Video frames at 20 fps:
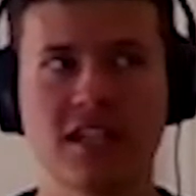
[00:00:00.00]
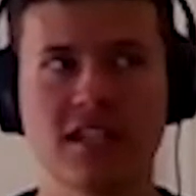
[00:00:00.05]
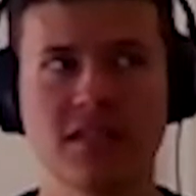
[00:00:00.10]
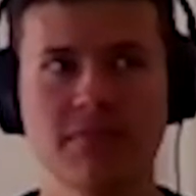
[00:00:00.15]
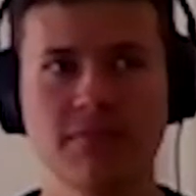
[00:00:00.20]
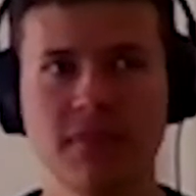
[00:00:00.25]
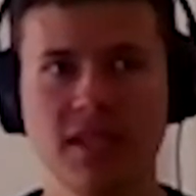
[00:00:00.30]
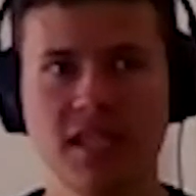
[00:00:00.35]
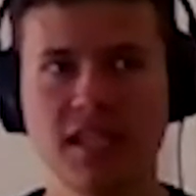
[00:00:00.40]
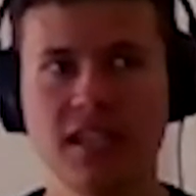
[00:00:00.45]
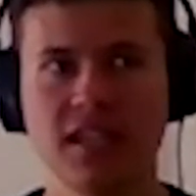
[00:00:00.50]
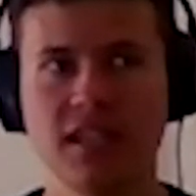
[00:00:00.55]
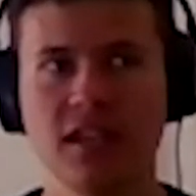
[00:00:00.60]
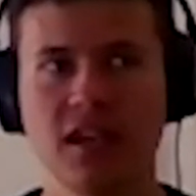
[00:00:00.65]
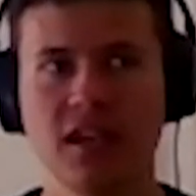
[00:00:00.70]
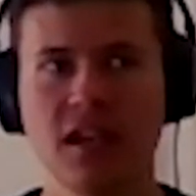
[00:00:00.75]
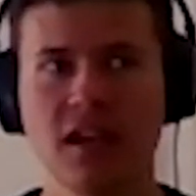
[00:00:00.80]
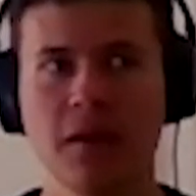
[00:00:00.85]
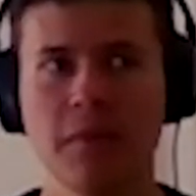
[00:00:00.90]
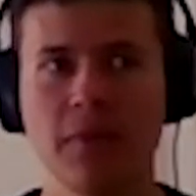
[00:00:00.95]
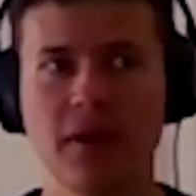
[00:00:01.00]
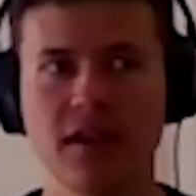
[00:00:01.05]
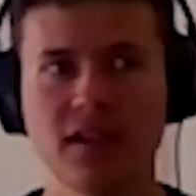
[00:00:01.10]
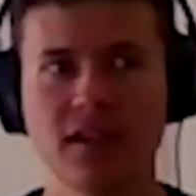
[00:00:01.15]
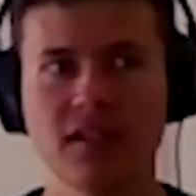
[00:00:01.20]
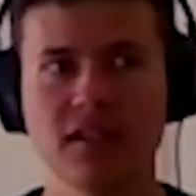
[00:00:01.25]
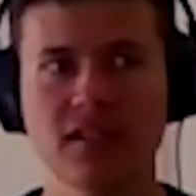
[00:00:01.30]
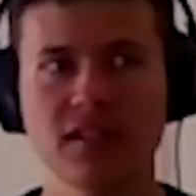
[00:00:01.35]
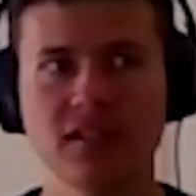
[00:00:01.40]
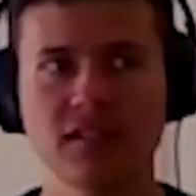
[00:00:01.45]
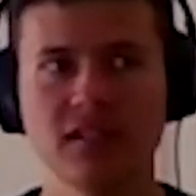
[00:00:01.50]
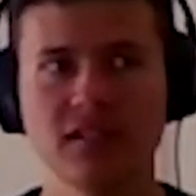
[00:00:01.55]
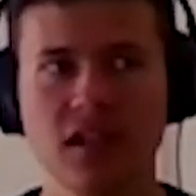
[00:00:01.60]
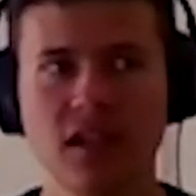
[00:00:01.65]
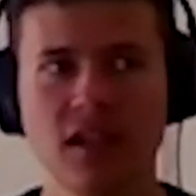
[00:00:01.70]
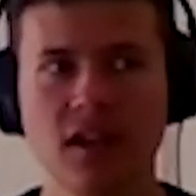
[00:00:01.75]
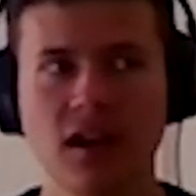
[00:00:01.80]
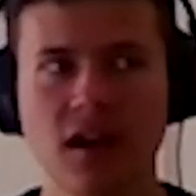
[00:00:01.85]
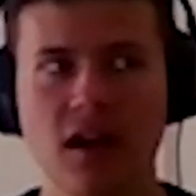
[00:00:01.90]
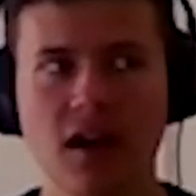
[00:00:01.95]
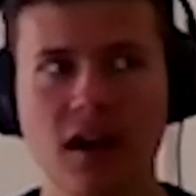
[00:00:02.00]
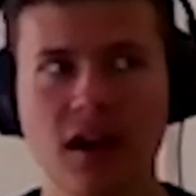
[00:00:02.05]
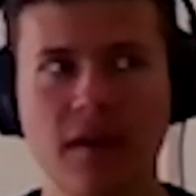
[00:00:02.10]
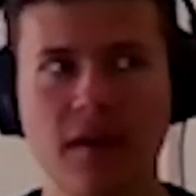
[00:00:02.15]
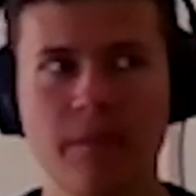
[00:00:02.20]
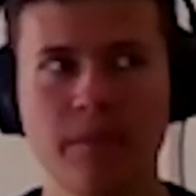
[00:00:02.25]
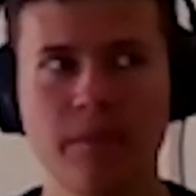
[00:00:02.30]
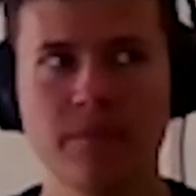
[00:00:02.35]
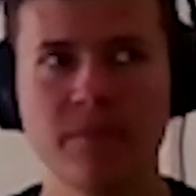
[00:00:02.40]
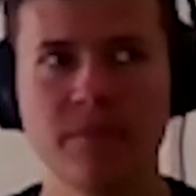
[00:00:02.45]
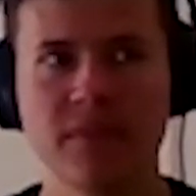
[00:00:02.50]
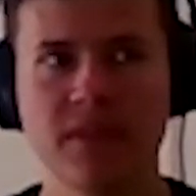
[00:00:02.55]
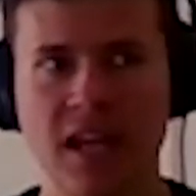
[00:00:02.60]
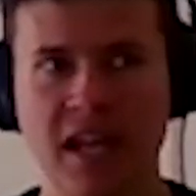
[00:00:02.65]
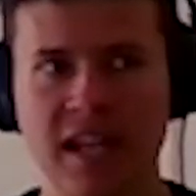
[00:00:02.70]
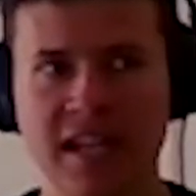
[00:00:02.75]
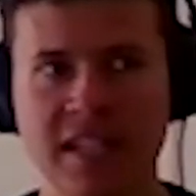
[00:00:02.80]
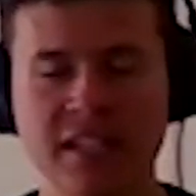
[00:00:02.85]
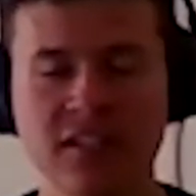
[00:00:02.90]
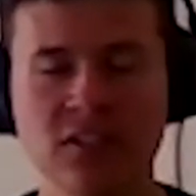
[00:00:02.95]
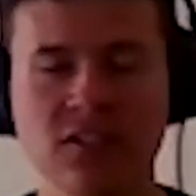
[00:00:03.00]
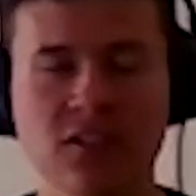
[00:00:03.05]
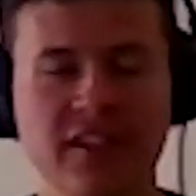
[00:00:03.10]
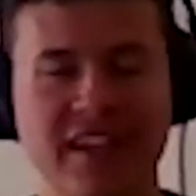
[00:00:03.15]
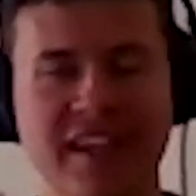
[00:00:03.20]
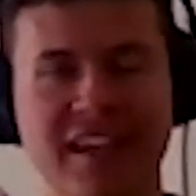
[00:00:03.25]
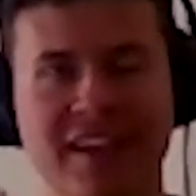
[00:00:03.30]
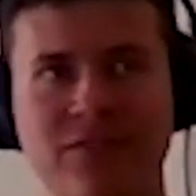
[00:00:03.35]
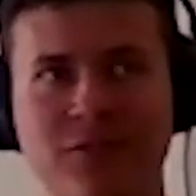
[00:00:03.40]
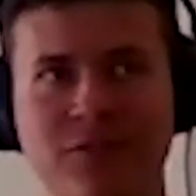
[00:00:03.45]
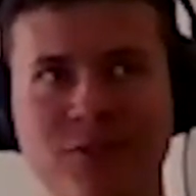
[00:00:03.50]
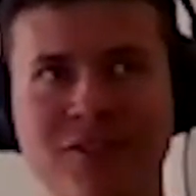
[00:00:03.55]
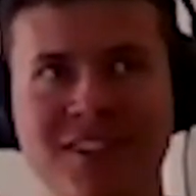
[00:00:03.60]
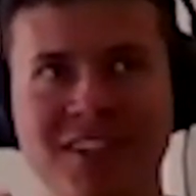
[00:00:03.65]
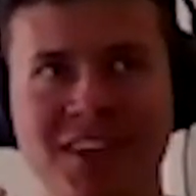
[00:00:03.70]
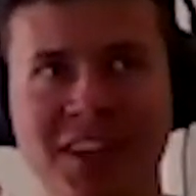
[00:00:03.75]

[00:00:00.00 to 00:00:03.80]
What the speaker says: to me, because an eel, if you could